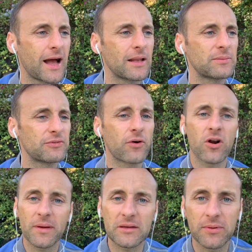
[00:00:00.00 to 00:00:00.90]
And before I
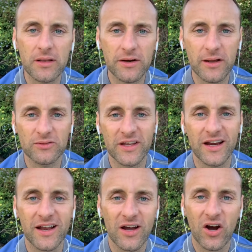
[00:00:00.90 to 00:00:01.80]
met the builder down there,
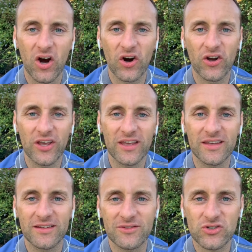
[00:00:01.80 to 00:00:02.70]

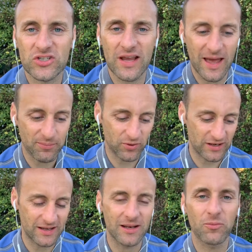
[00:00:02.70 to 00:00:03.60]
I just put a
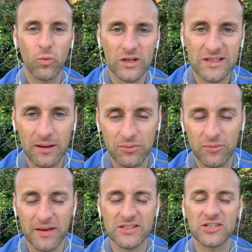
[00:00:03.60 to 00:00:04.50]

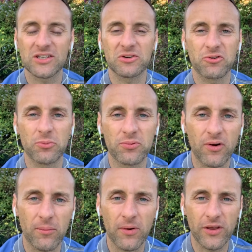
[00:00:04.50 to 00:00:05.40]
message into the group
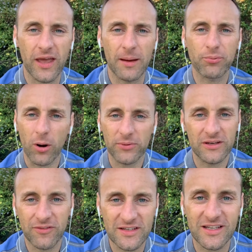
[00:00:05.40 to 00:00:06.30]
for my property
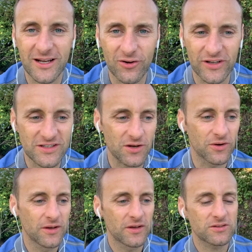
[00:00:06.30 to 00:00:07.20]
investing clients. So
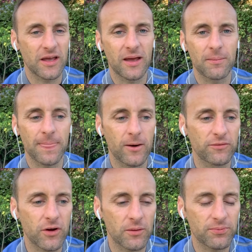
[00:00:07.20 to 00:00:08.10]
I've
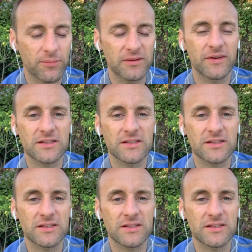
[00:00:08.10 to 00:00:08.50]
got property